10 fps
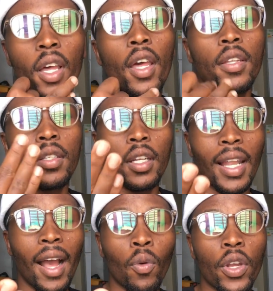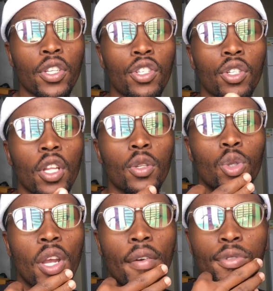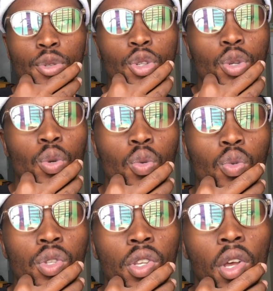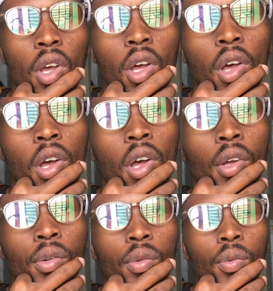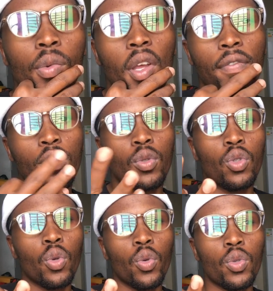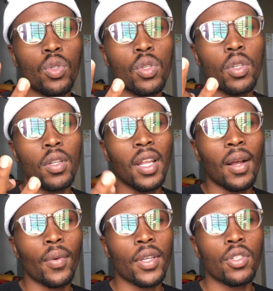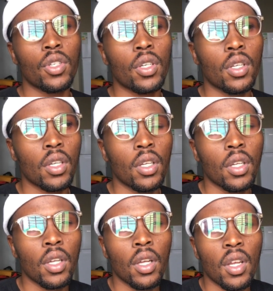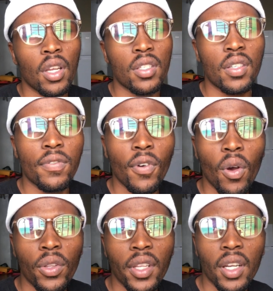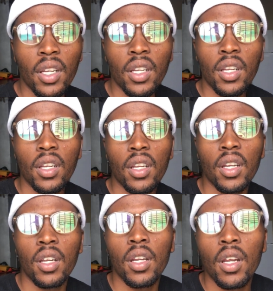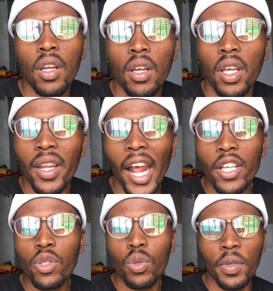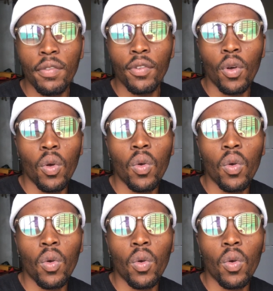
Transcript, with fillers: and a language that you have to choose you have to choose language is it four or three it has to be four